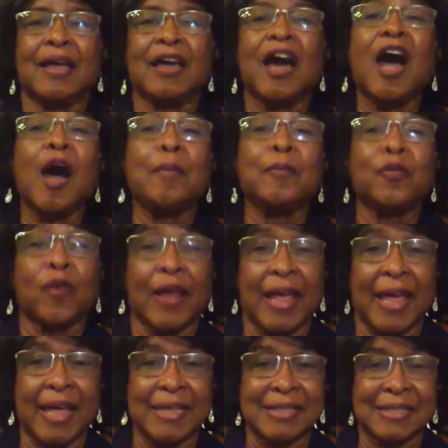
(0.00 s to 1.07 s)

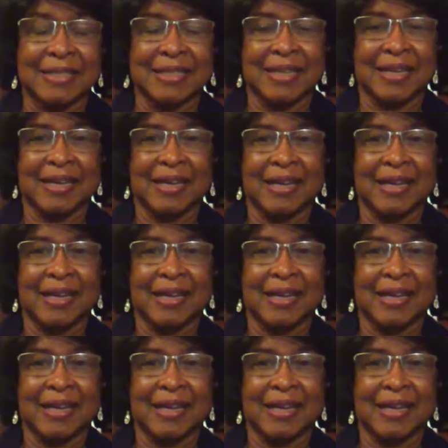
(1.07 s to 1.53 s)
comrades,